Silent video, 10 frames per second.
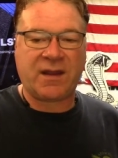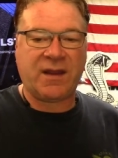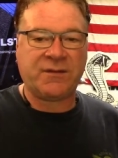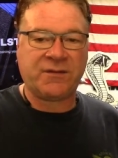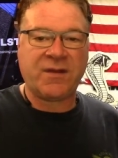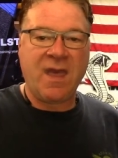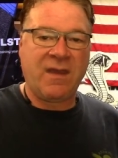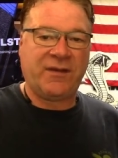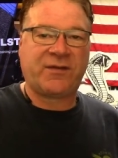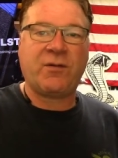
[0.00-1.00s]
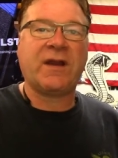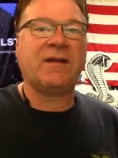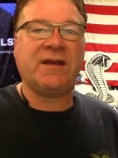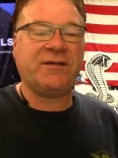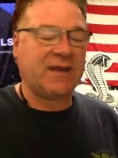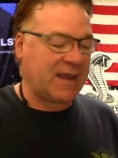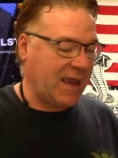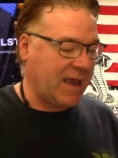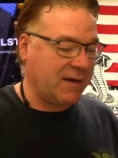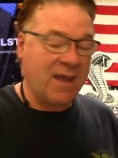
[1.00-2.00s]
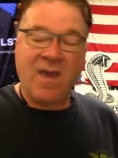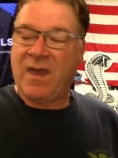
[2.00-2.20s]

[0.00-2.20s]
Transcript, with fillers: guns as quickly as he can,